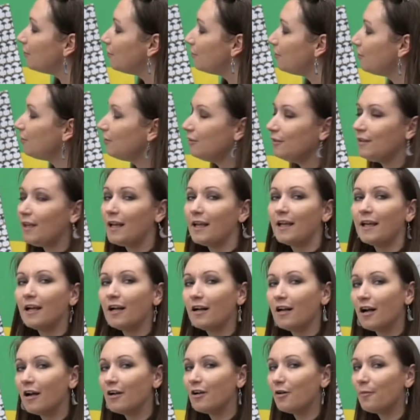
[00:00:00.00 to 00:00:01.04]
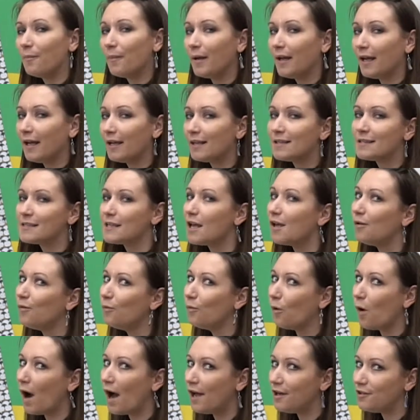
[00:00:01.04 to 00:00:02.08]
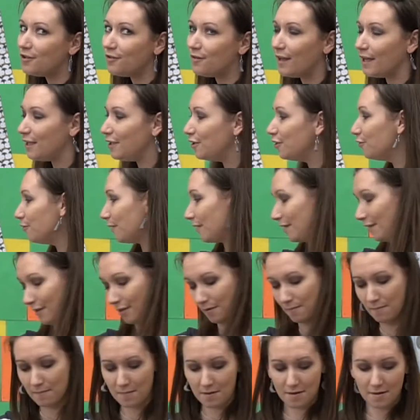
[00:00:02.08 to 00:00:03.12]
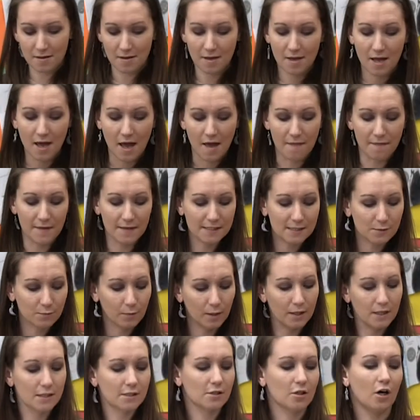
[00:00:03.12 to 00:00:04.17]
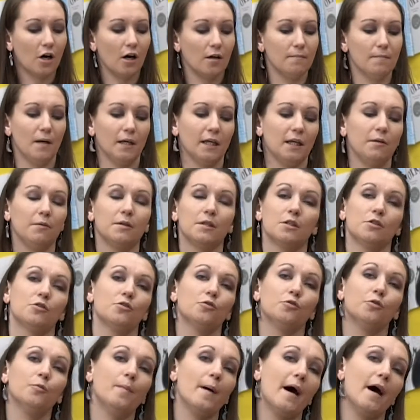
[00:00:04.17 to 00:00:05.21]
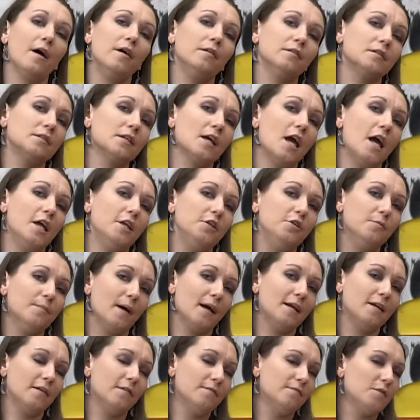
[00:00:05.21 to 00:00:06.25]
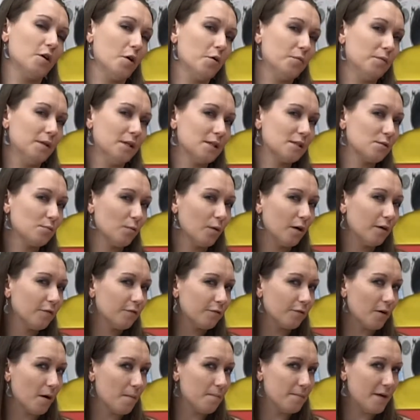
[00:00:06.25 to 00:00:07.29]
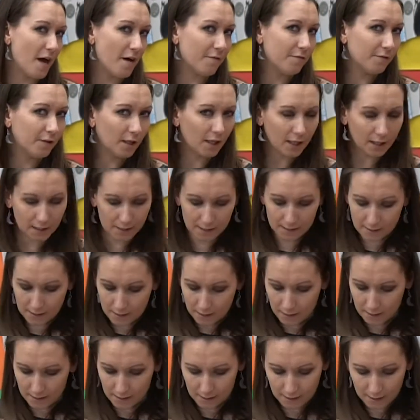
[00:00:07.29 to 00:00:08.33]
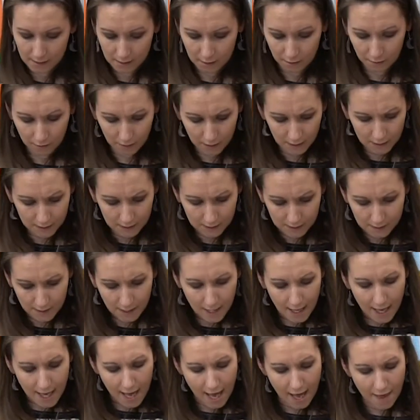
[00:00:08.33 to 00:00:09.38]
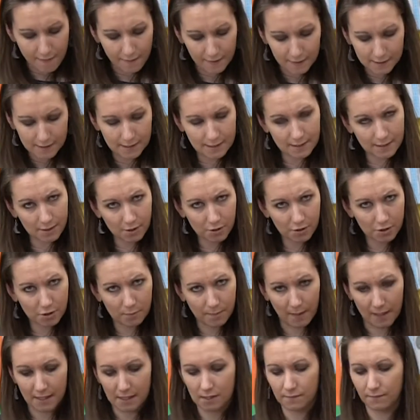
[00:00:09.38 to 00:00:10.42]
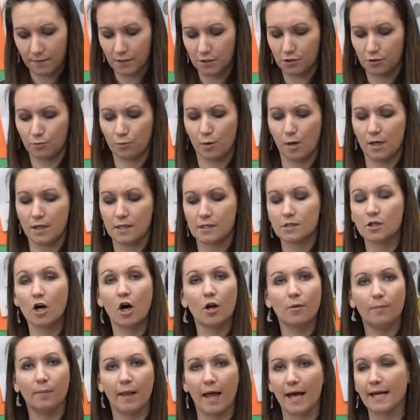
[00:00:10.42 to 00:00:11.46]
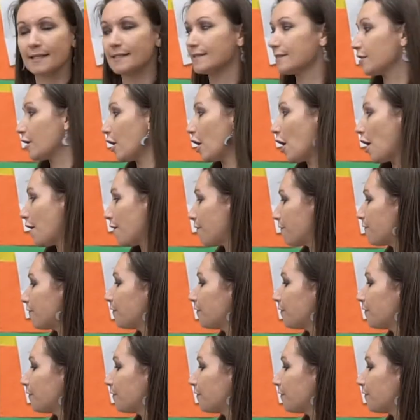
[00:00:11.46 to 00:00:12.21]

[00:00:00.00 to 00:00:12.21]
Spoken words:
Do they get our underpants, and what do they do with them? This one is called Monkey with a Tool Belt, and you might have known this one from Netflix. It's a series, and this is their space feature one. It's called Blast Off.